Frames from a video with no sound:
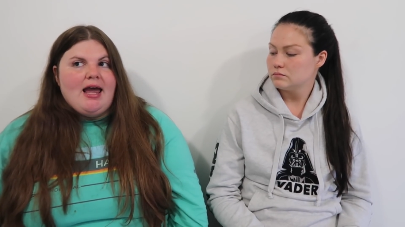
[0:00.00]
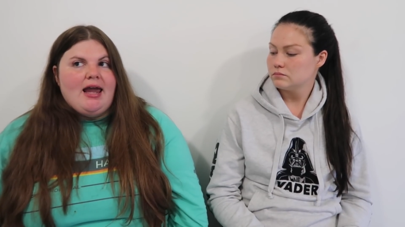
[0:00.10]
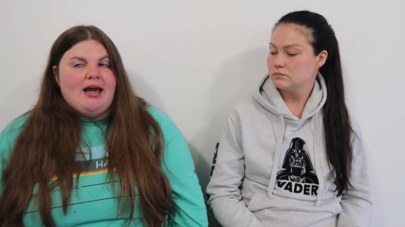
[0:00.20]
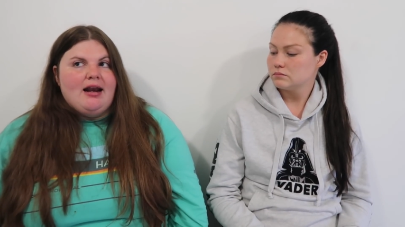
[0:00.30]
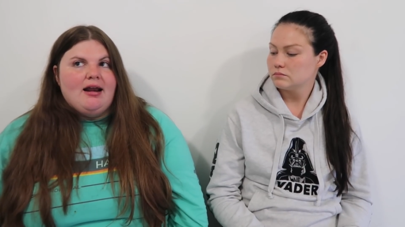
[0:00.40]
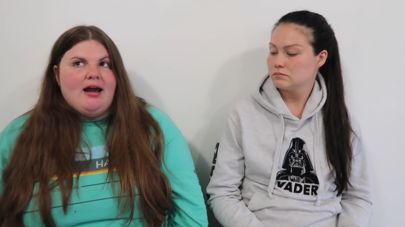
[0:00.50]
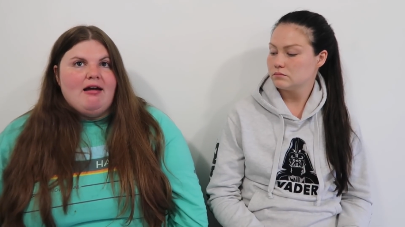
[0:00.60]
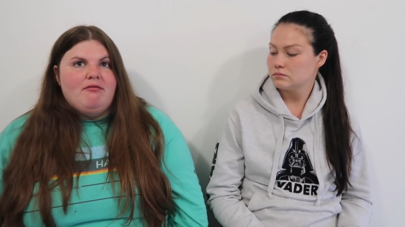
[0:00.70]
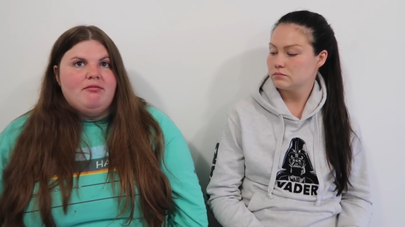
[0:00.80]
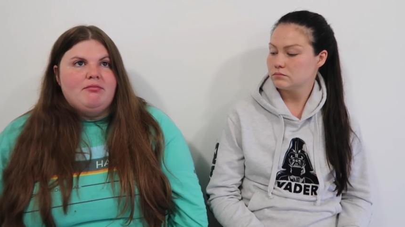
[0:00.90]
Speaker 1: And
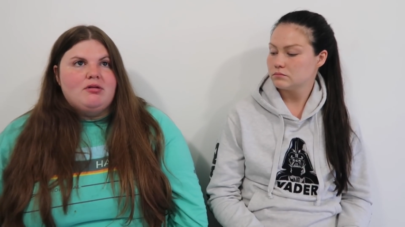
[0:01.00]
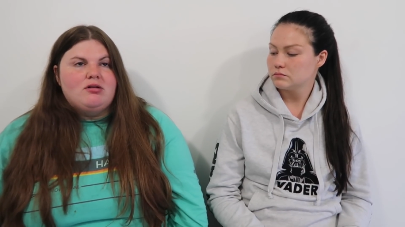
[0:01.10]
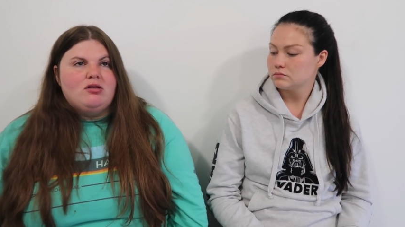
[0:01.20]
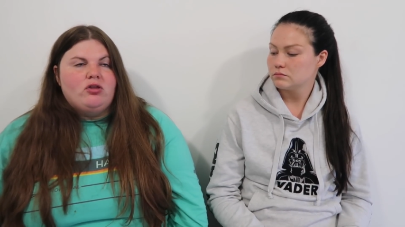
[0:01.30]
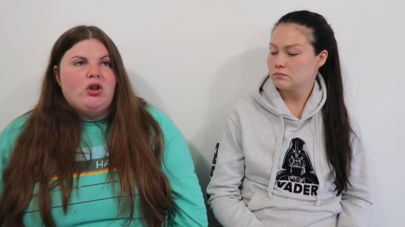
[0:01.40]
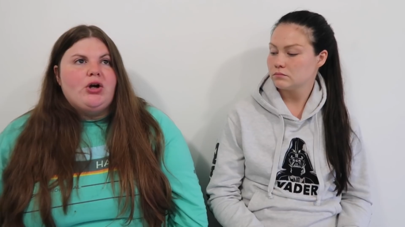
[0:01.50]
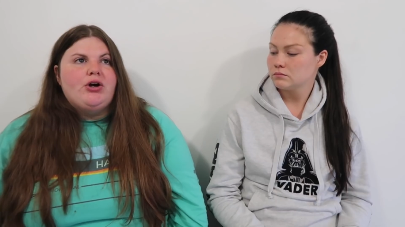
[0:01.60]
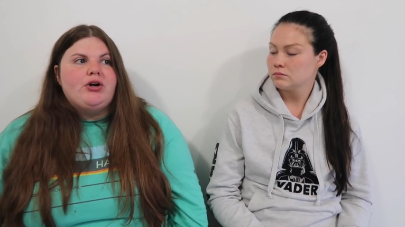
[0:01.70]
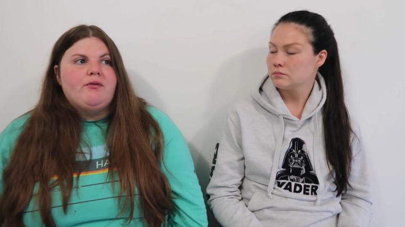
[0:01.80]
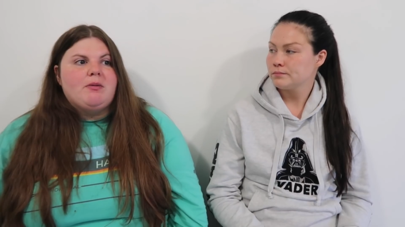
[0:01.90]
I've
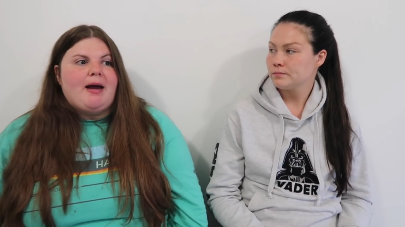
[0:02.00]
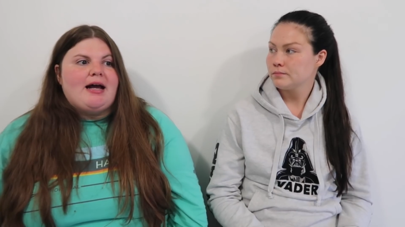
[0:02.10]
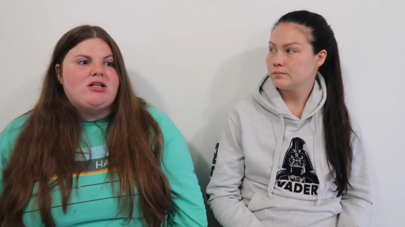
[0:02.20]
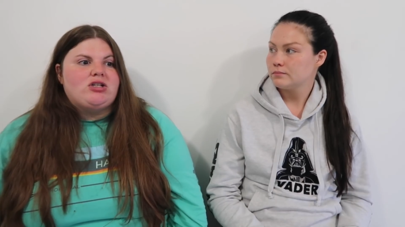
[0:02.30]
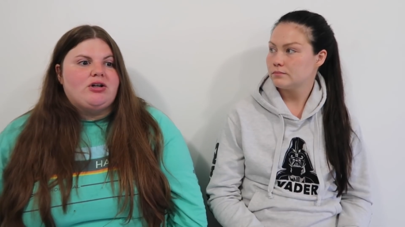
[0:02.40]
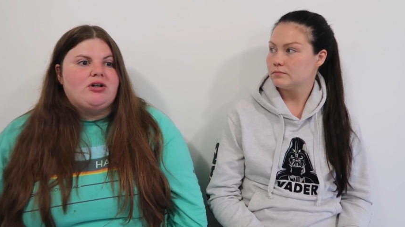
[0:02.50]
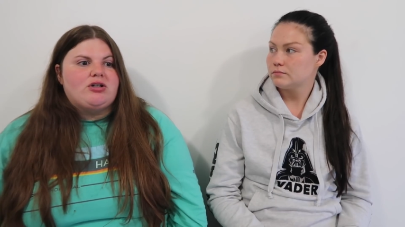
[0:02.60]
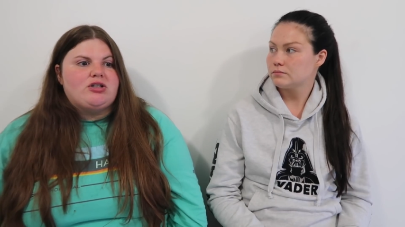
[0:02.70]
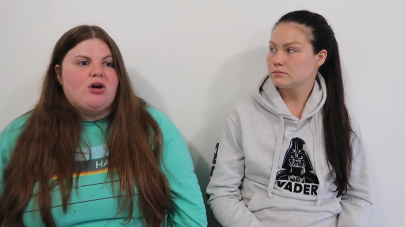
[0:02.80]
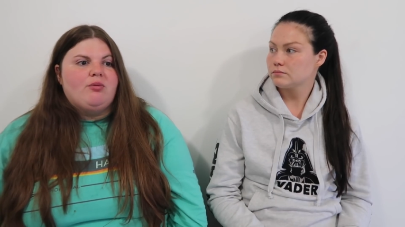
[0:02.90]
learned over the past year or
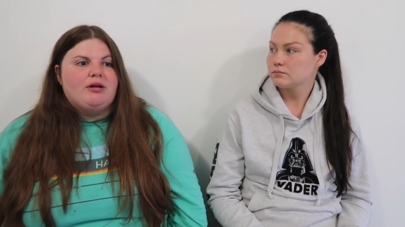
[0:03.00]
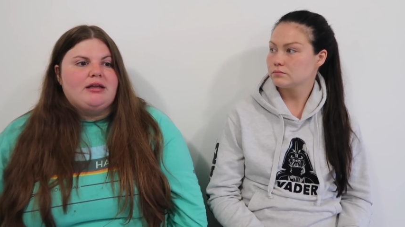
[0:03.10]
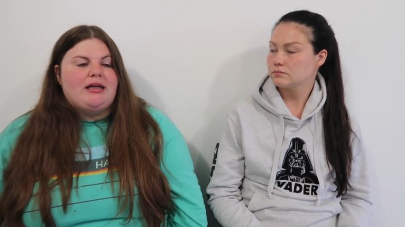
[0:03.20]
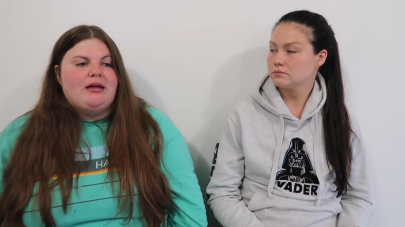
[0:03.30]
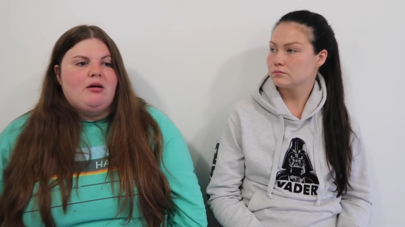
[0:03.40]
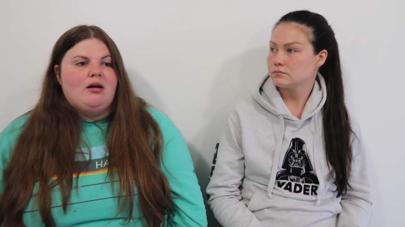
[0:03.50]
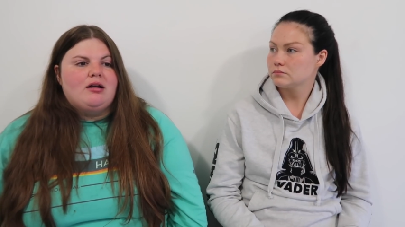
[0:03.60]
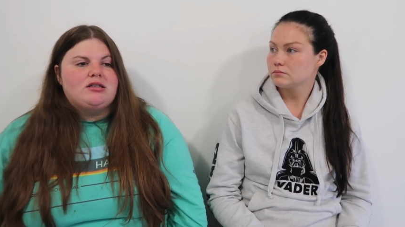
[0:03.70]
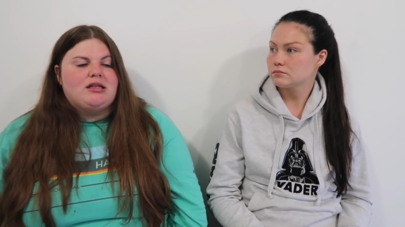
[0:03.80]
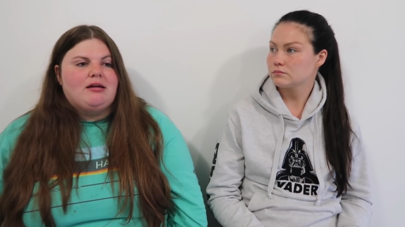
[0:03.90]
so really
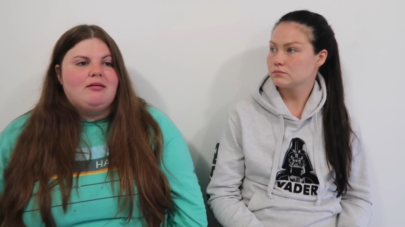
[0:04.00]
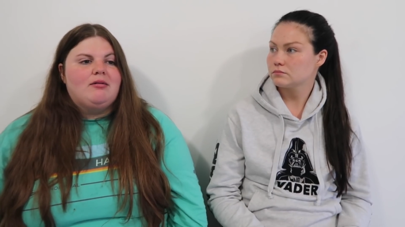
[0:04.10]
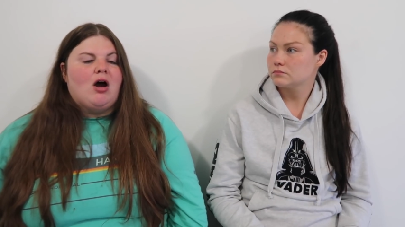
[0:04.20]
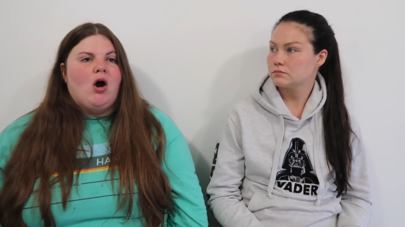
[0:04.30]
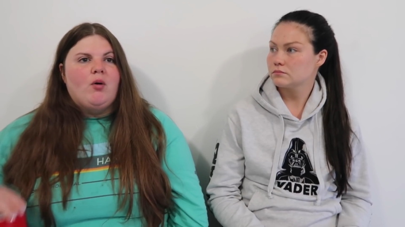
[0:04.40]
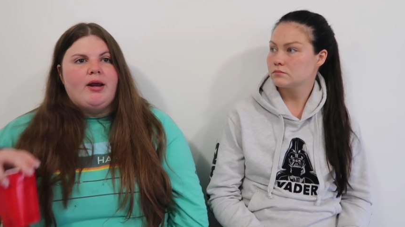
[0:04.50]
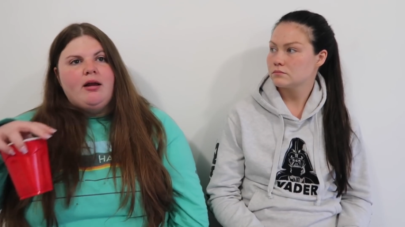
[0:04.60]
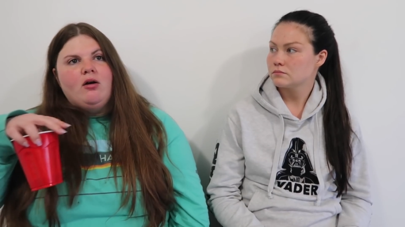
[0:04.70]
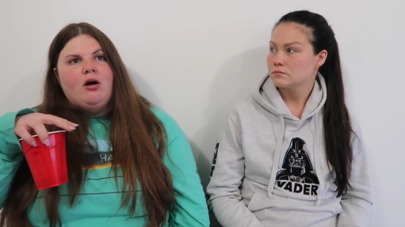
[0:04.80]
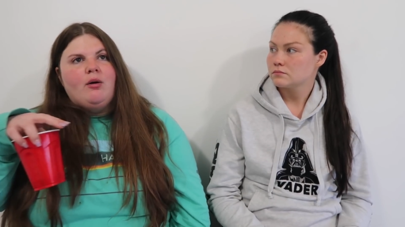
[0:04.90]
to hone
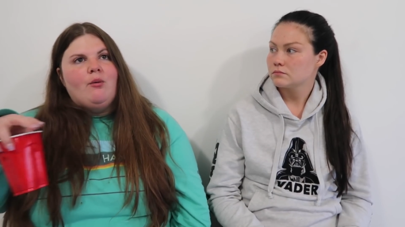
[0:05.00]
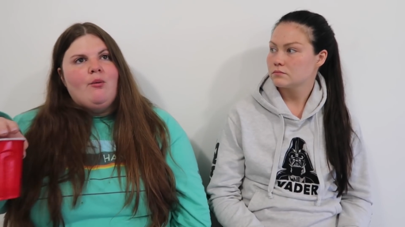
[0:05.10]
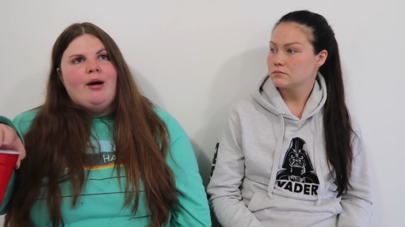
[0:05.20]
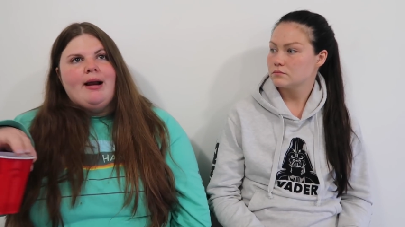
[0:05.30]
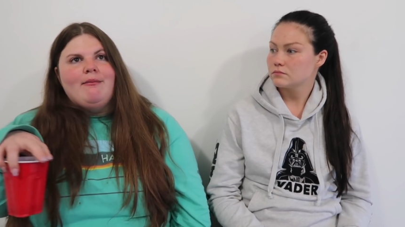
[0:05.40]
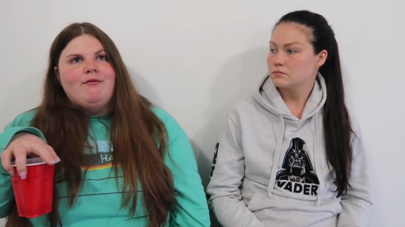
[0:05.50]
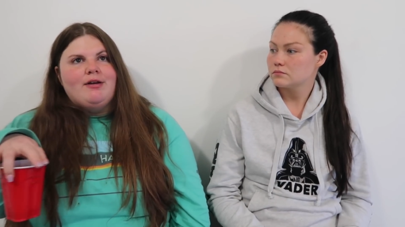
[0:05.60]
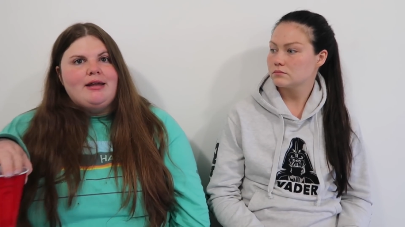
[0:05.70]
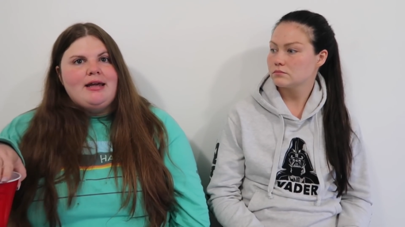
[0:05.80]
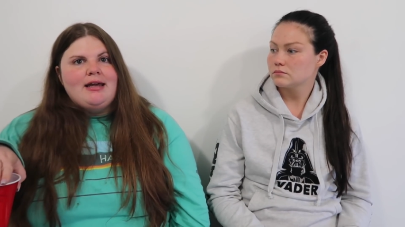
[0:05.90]
in on what I'm
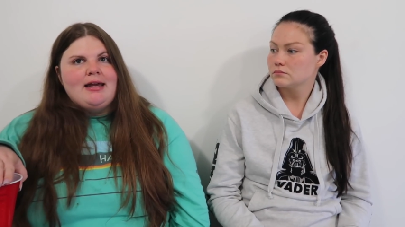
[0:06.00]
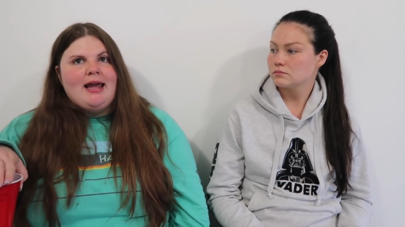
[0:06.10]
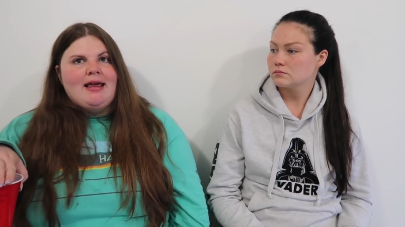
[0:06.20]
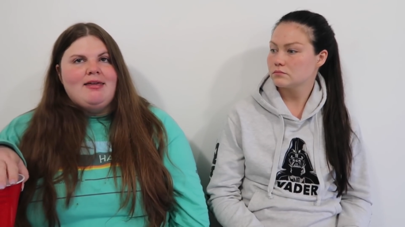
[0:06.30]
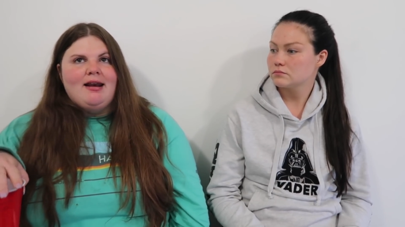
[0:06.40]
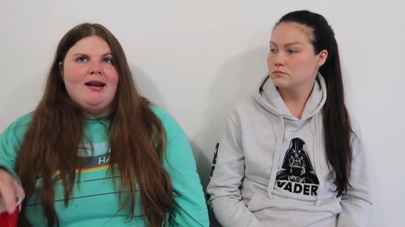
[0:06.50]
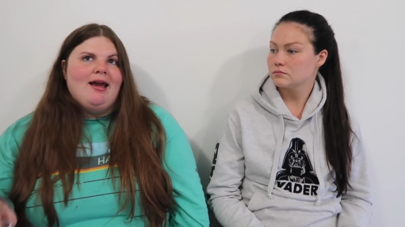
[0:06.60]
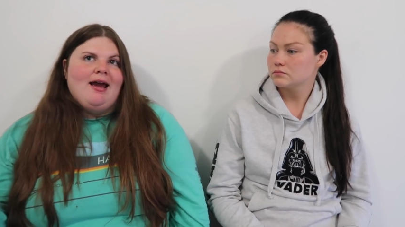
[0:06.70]
feeling and then